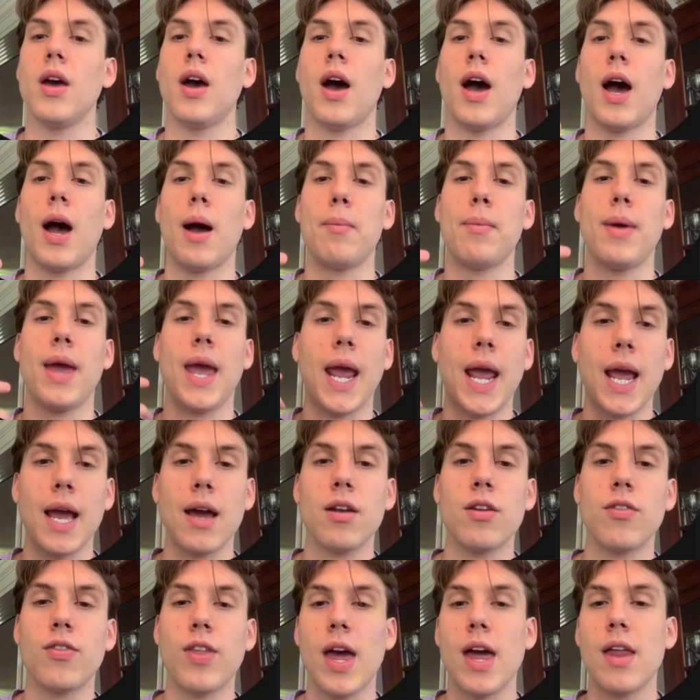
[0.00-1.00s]

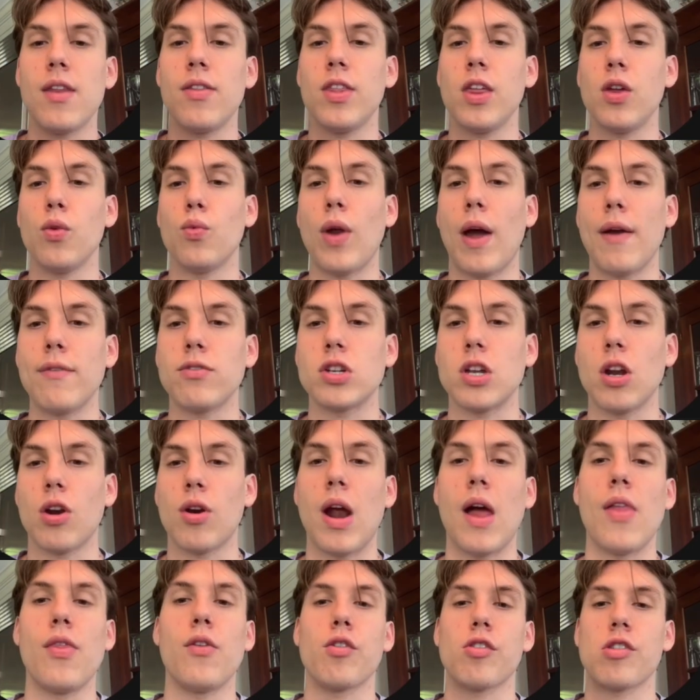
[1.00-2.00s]
And then the rev share,
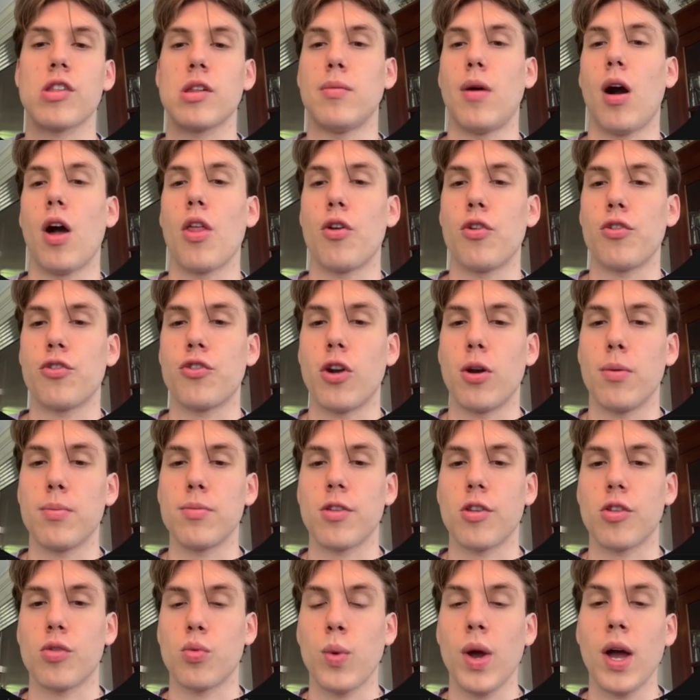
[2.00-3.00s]
and there's some other terms
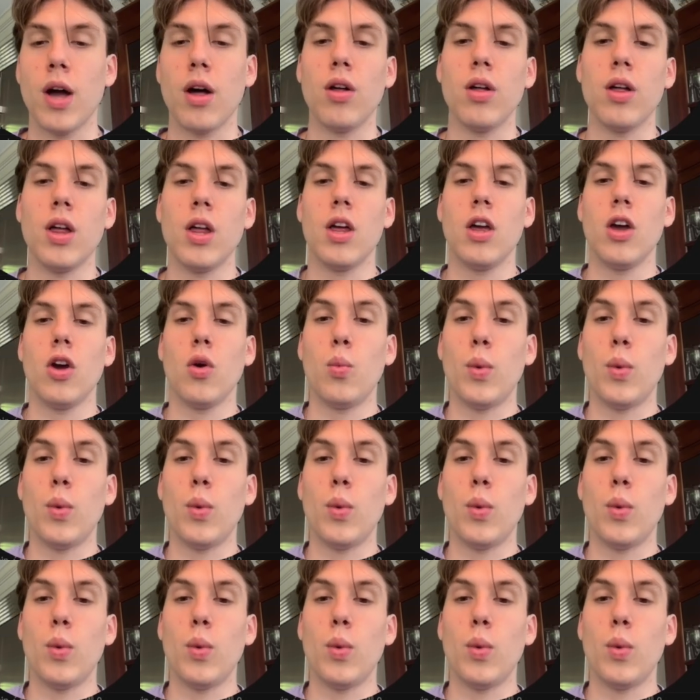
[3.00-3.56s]
as well.